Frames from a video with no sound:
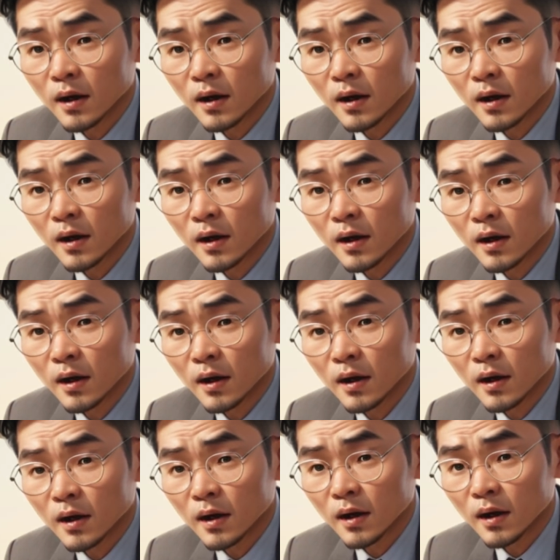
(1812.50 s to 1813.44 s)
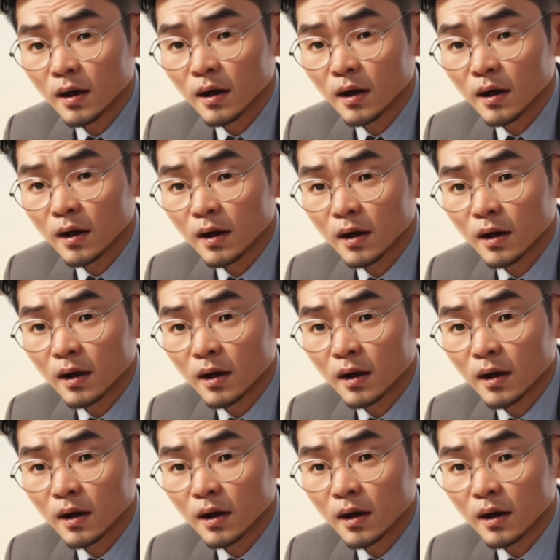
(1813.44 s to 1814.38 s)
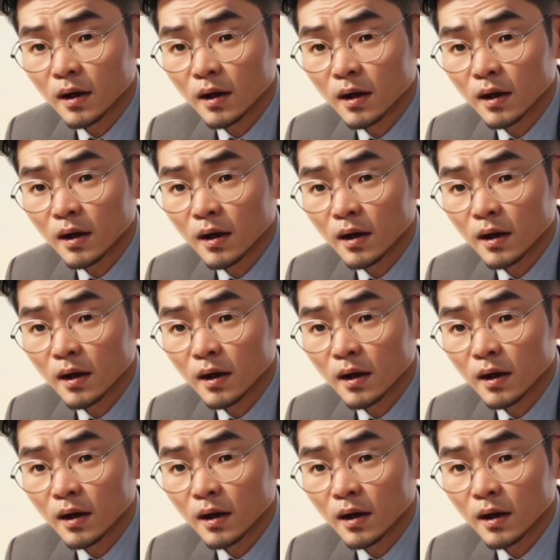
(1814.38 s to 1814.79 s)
Nothing is said.